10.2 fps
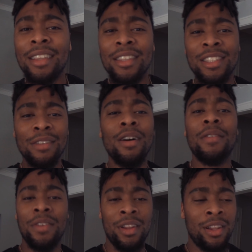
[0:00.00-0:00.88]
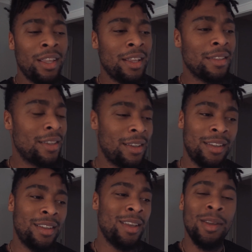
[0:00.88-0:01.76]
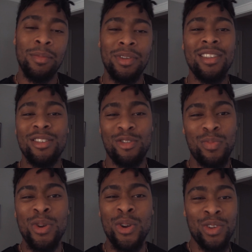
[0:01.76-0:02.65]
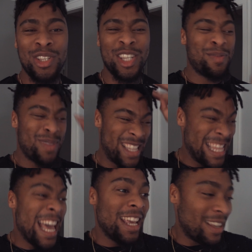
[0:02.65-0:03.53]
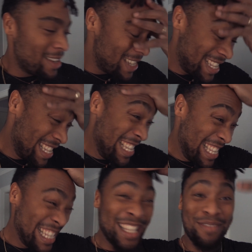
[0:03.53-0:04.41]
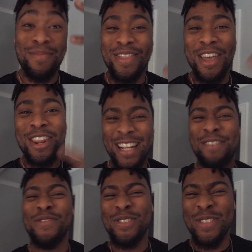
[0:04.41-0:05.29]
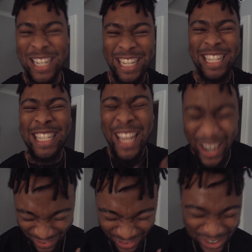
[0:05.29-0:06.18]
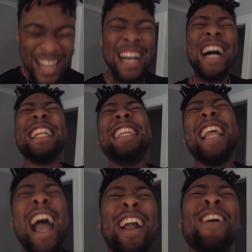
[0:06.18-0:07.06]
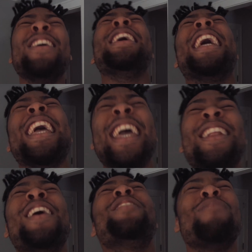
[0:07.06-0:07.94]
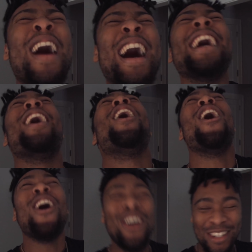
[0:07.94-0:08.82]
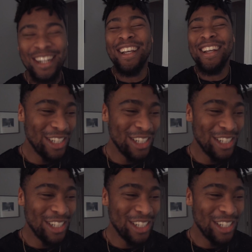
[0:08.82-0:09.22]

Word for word: I got the stuff off of the lens, but this is purely just pathetic. This is just pathetic. I feel like terrible, a dagger in my heart.